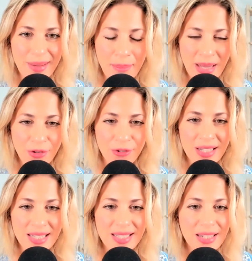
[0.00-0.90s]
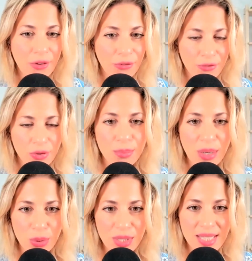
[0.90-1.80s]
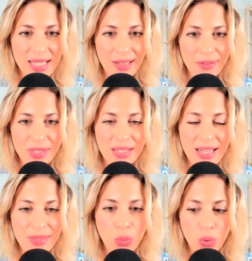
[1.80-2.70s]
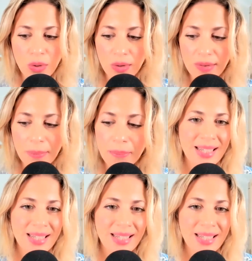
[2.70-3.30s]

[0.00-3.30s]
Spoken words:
manifest, and affirm ourselves in the world.